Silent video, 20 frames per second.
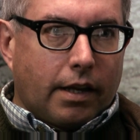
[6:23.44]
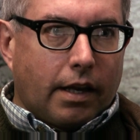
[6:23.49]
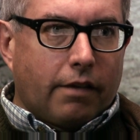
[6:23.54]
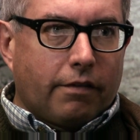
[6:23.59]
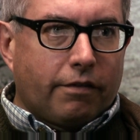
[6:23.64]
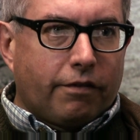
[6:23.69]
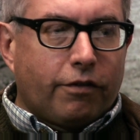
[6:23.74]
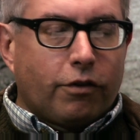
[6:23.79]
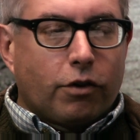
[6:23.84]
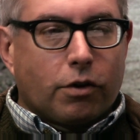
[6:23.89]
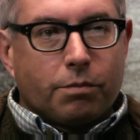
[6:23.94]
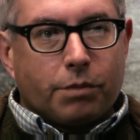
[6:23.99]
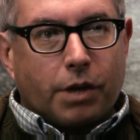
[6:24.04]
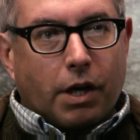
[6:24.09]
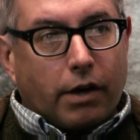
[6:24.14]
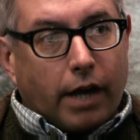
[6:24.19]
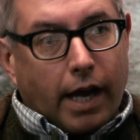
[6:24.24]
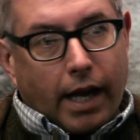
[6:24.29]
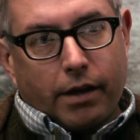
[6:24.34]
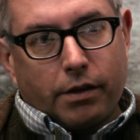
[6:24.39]
have formed
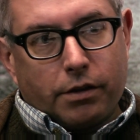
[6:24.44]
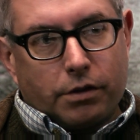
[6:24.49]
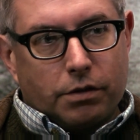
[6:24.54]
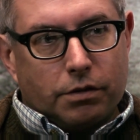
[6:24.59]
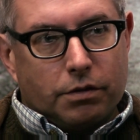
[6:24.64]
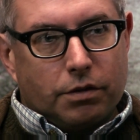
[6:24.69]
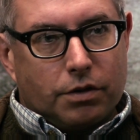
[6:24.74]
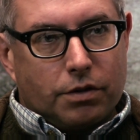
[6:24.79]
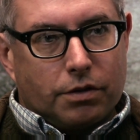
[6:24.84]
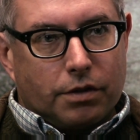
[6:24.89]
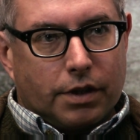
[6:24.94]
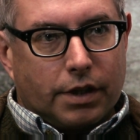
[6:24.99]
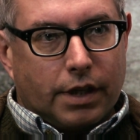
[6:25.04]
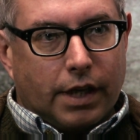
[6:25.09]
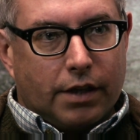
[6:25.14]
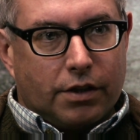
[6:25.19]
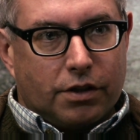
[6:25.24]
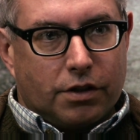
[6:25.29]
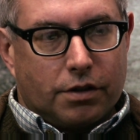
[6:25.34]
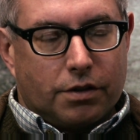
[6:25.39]
our attitudes toward
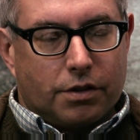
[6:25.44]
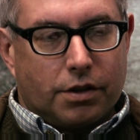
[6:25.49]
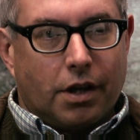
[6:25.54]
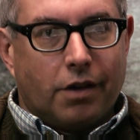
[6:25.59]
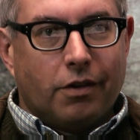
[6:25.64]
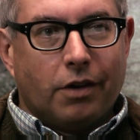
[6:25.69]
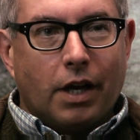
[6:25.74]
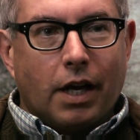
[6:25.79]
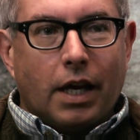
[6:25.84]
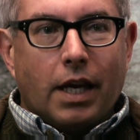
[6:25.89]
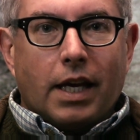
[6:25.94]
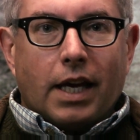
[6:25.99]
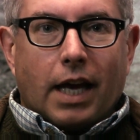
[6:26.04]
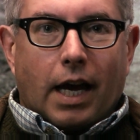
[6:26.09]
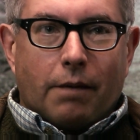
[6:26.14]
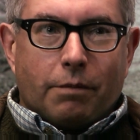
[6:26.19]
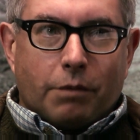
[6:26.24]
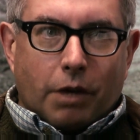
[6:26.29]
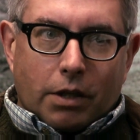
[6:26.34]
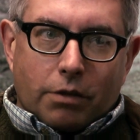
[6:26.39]
nature. So
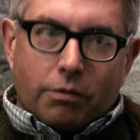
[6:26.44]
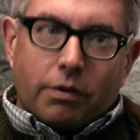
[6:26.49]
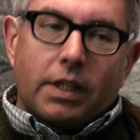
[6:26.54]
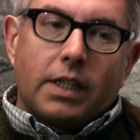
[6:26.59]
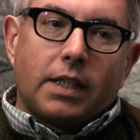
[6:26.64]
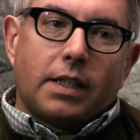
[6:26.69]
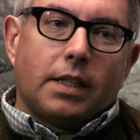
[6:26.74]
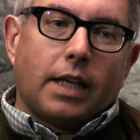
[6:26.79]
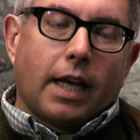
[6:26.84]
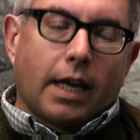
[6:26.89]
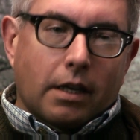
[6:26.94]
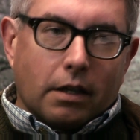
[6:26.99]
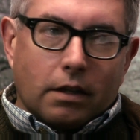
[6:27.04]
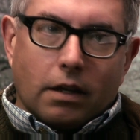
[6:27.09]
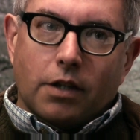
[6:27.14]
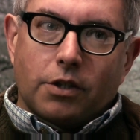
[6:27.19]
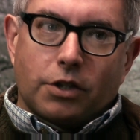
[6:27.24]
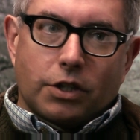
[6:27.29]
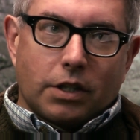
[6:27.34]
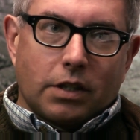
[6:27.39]
I'm not really an
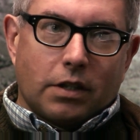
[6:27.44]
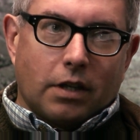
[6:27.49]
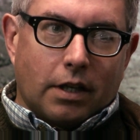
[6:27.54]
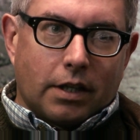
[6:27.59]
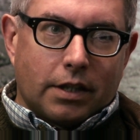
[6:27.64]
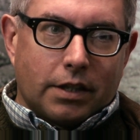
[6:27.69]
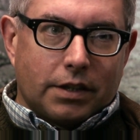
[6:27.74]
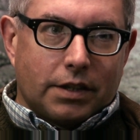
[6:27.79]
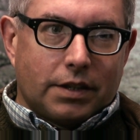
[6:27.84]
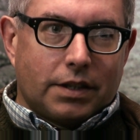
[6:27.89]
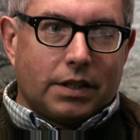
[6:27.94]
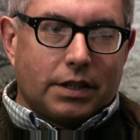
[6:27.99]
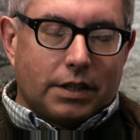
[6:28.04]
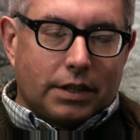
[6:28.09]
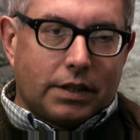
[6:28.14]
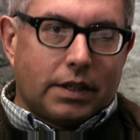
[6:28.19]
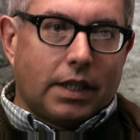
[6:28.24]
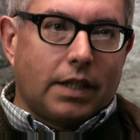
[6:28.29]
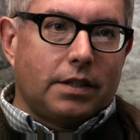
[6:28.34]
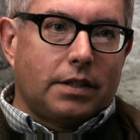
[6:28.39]
ecological artist in the
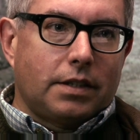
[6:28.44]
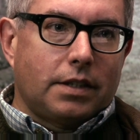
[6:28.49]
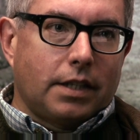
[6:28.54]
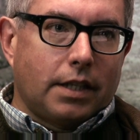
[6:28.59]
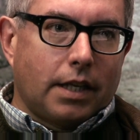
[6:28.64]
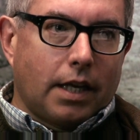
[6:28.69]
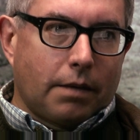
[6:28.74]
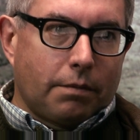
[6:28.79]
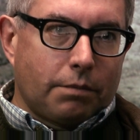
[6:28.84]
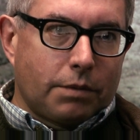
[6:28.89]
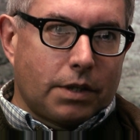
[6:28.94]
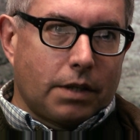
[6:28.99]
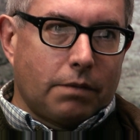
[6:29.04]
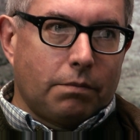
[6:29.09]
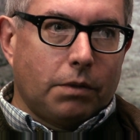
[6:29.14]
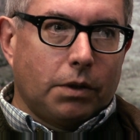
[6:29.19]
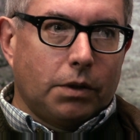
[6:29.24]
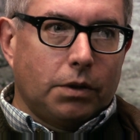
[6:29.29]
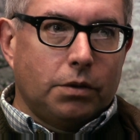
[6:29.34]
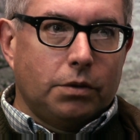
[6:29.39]
sense that I'm
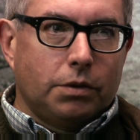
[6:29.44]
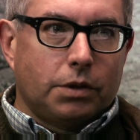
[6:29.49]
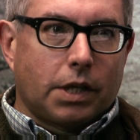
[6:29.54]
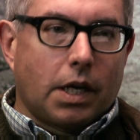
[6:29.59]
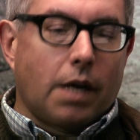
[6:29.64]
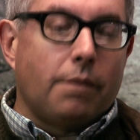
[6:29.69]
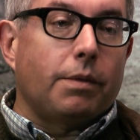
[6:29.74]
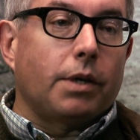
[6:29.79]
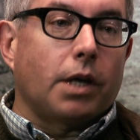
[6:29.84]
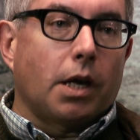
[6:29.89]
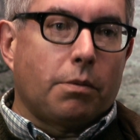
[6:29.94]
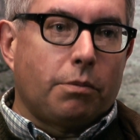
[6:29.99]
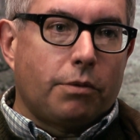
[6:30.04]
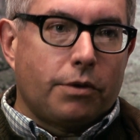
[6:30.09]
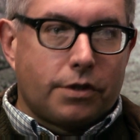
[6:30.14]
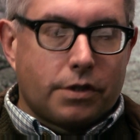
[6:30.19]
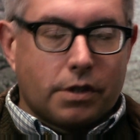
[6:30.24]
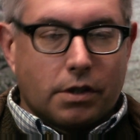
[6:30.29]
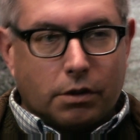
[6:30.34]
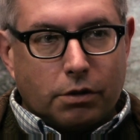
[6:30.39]
someone who's coming up
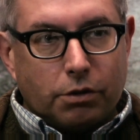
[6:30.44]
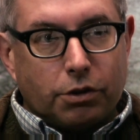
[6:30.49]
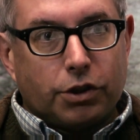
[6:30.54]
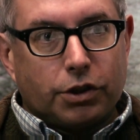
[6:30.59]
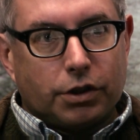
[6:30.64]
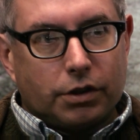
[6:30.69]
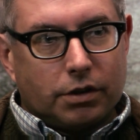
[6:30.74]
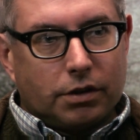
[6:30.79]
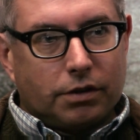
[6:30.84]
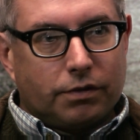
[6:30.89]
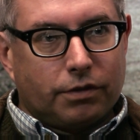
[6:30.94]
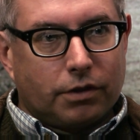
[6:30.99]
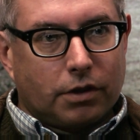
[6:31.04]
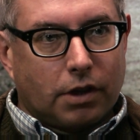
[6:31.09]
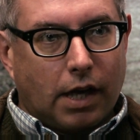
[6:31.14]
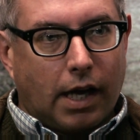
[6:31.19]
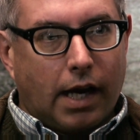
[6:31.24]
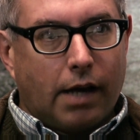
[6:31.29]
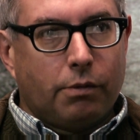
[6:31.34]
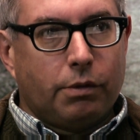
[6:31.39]
with solutions for
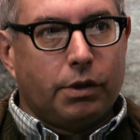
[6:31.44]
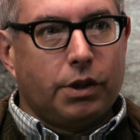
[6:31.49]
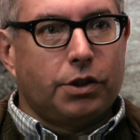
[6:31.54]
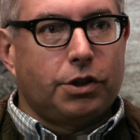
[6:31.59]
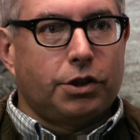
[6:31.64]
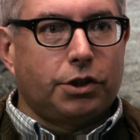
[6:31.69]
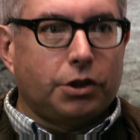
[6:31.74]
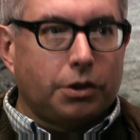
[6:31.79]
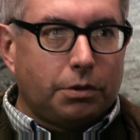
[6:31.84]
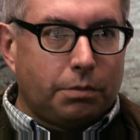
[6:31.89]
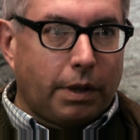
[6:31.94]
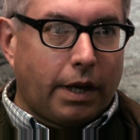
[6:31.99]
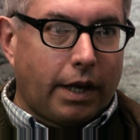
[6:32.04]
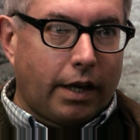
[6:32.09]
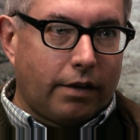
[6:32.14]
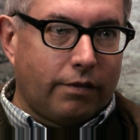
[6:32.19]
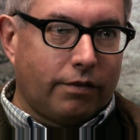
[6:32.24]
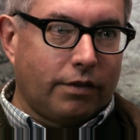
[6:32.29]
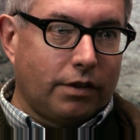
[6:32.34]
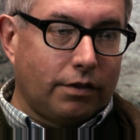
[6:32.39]
how we should
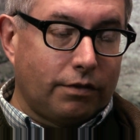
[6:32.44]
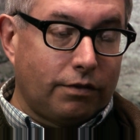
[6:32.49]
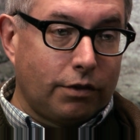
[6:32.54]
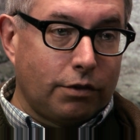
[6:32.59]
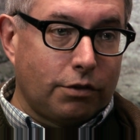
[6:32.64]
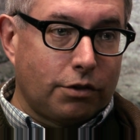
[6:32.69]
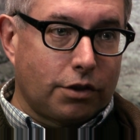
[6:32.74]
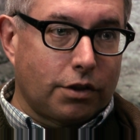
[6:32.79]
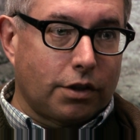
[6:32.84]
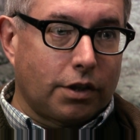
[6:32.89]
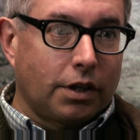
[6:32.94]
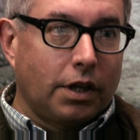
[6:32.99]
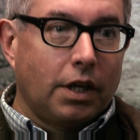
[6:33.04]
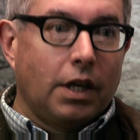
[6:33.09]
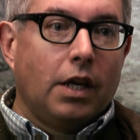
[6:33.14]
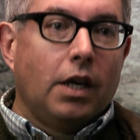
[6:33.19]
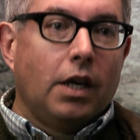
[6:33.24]
behave in the future,